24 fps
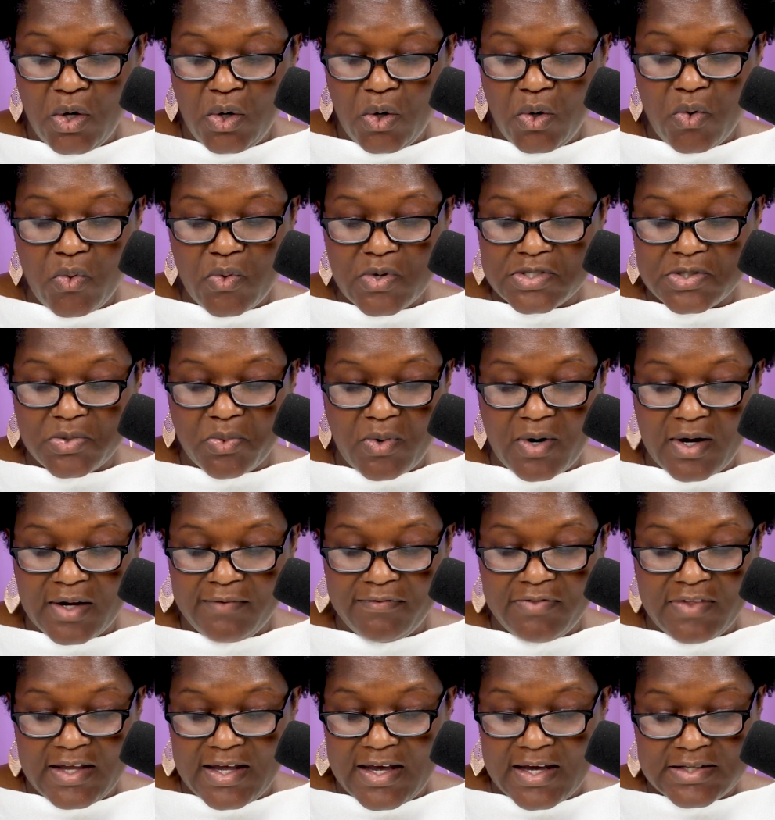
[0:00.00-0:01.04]
who is one of
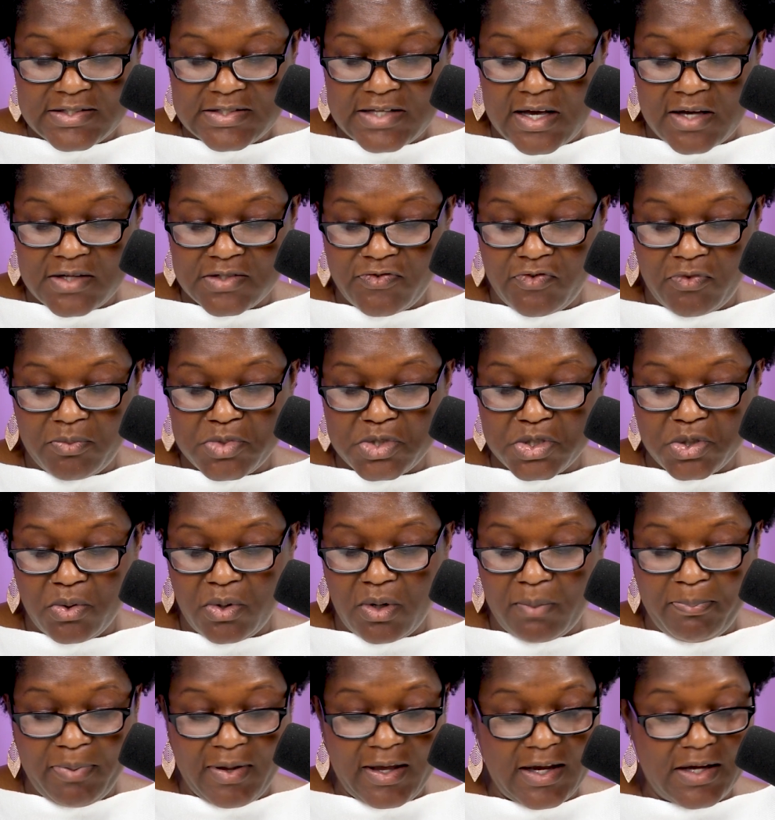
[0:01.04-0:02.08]
the exiles from
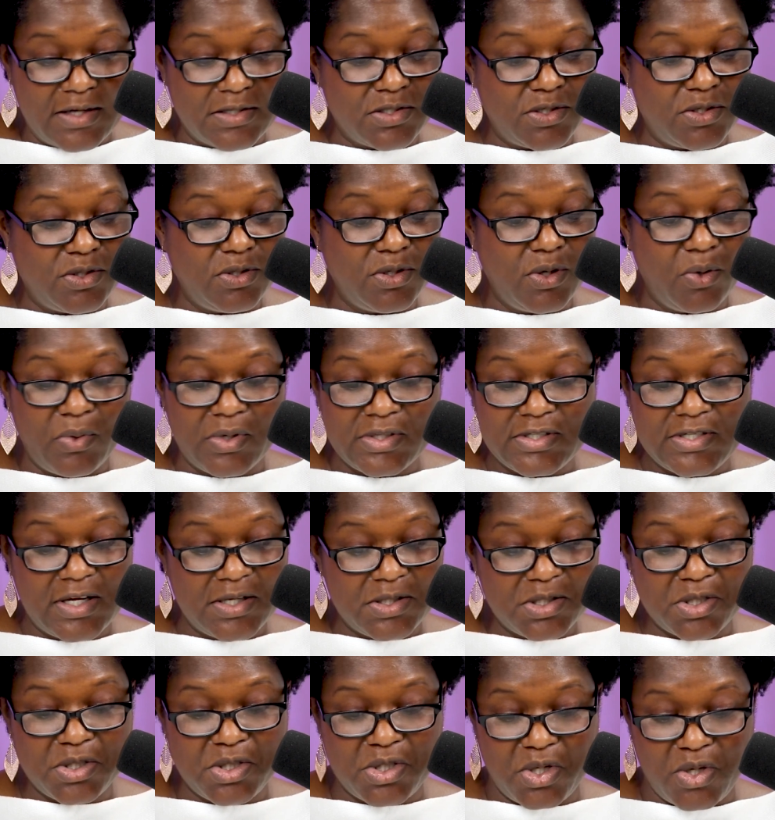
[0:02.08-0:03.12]
Judah, pays no
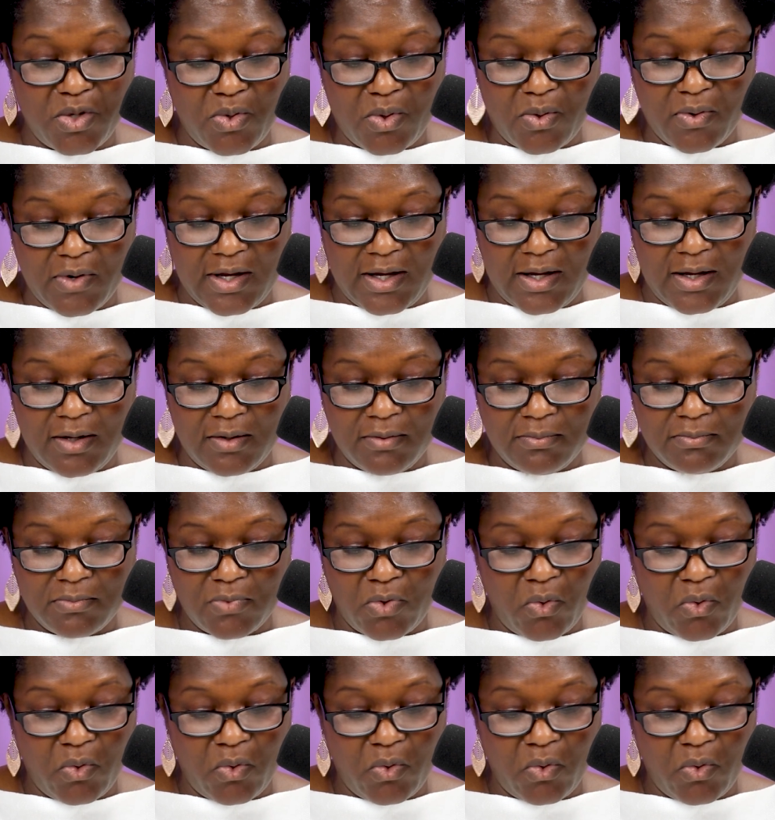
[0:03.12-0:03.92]
attention to you, O king,